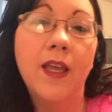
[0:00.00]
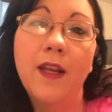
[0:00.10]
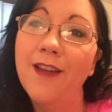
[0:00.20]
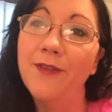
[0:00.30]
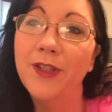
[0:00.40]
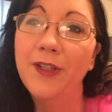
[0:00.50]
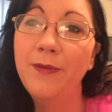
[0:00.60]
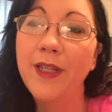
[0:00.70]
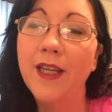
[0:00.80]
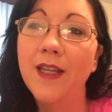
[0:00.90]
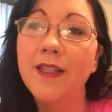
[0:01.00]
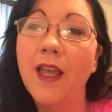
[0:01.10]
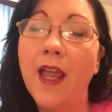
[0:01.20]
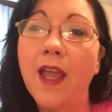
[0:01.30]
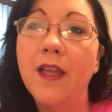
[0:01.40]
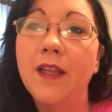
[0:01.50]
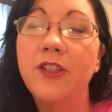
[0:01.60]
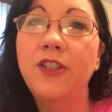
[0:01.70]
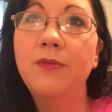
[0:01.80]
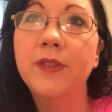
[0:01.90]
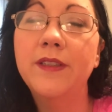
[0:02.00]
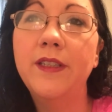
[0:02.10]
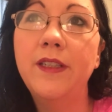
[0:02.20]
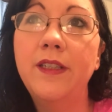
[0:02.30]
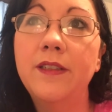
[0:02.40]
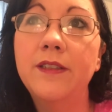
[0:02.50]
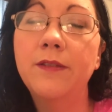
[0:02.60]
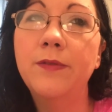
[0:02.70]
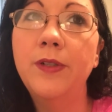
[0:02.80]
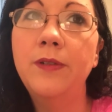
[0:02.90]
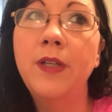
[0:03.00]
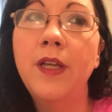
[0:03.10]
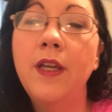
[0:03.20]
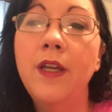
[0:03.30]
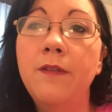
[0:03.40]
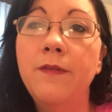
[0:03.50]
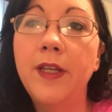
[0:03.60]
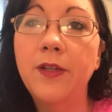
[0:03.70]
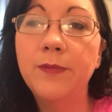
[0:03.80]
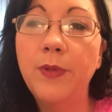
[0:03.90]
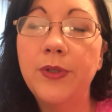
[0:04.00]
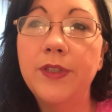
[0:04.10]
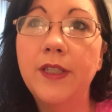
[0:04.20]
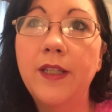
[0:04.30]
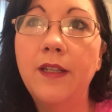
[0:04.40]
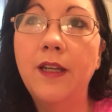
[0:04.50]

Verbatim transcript: and have a good weekend and you will see several videos posted.